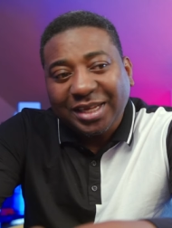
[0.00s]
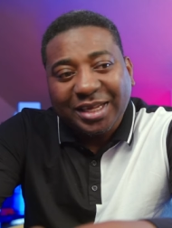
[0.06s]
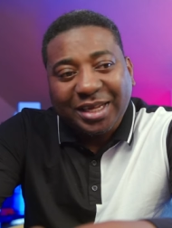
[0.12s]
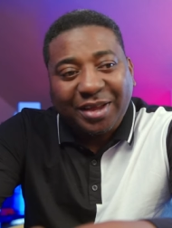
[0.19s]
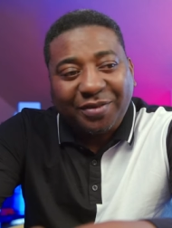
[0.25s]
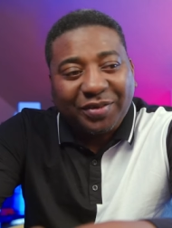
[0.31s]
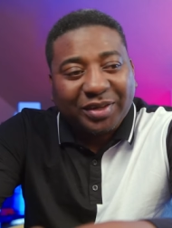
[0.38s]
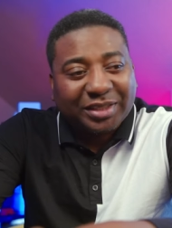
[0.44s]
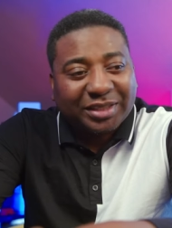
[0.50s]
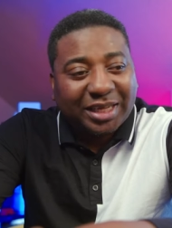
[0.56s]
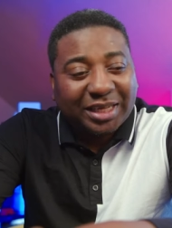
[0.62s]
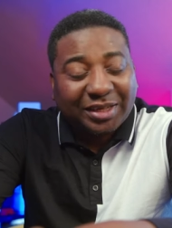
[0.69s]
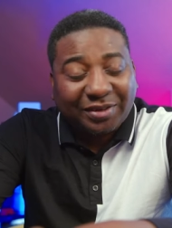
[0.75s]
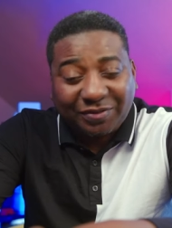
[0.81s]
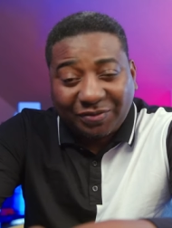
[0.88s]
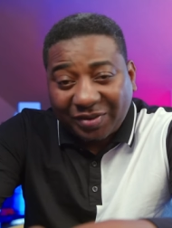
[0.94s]
if it
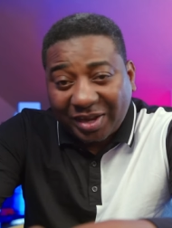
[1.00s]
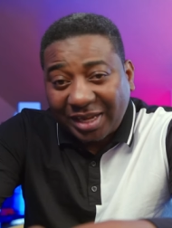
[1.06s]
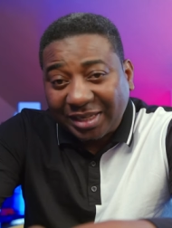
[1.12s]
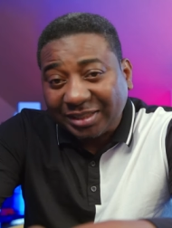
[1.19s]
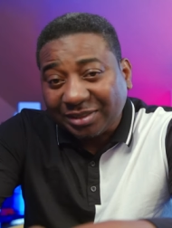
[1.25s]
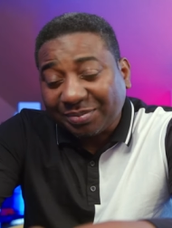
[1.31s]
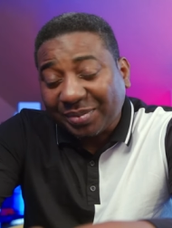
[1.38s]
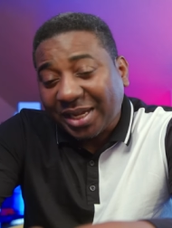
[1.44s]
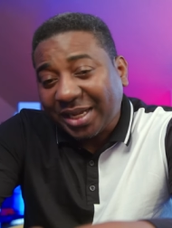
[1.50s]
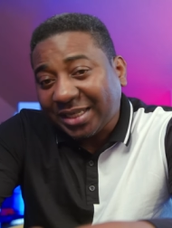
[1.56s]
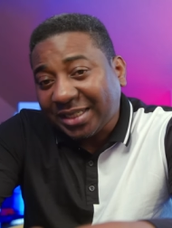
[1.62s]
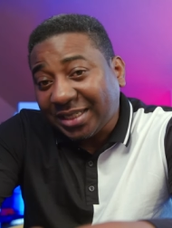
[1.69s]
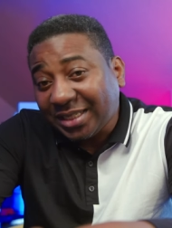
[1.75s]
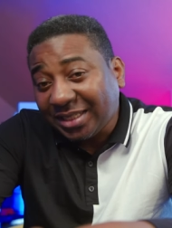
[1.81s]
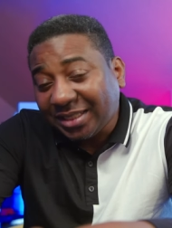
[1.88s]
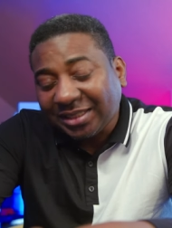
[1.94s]
satisfies my
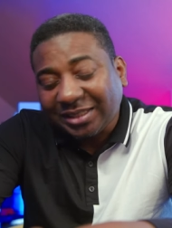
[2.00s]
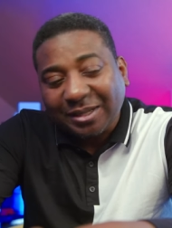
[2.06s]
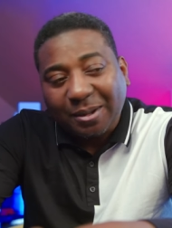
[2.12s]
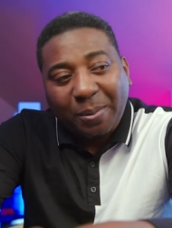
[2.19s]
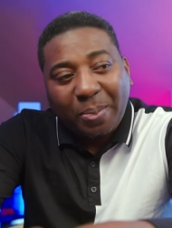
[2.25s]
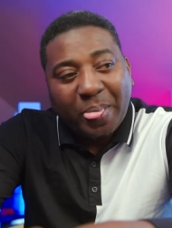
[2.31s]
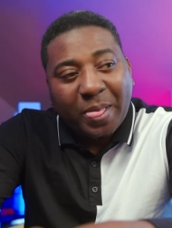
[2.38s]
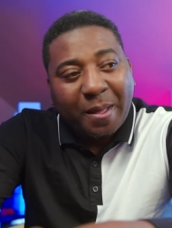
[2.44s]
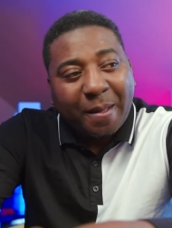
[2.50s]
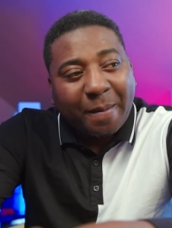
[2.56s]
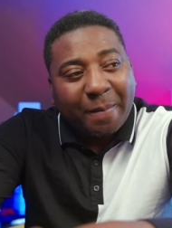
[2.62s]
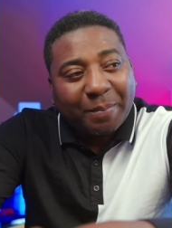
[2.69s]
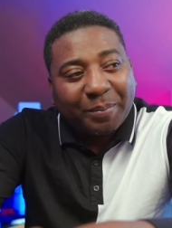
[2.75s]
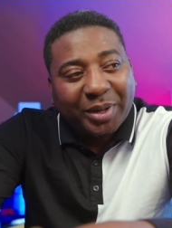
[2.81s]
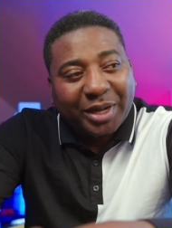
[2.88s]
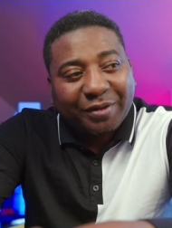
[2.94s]
needs.
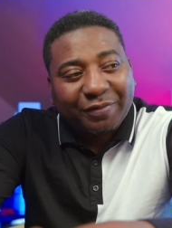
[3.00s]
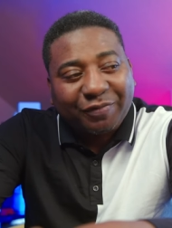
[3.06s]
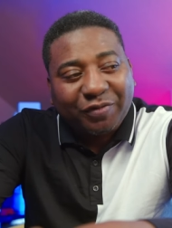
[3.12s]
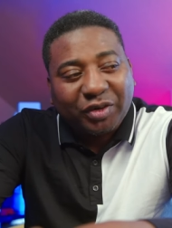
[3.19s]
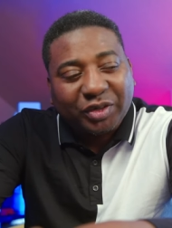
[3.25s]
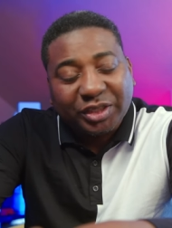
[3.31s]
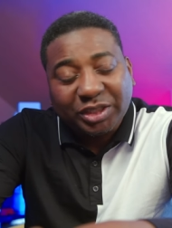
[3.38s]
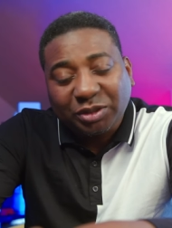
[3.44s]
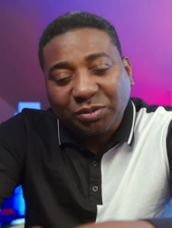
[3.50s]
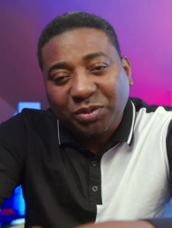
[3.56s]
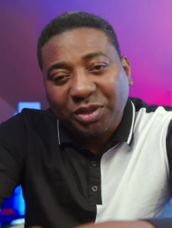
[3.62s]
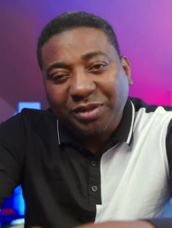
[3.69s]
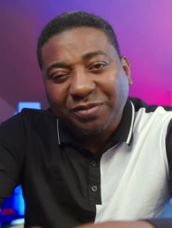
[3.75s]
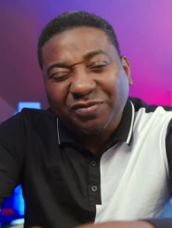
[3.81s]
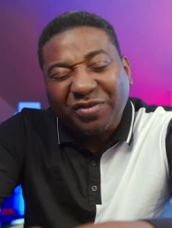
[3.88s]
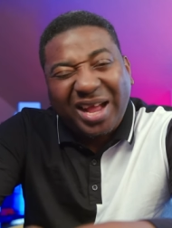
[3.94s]
But for this
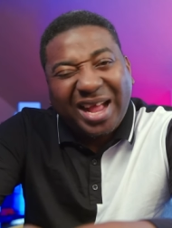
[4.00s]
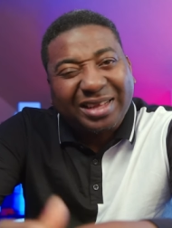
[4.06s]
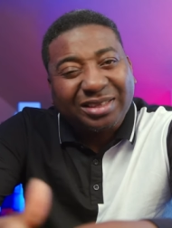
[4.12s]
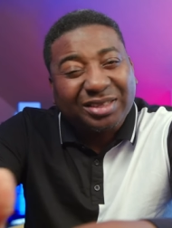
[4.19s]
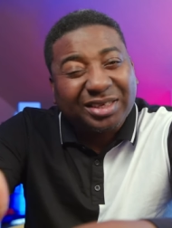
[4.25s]
one, at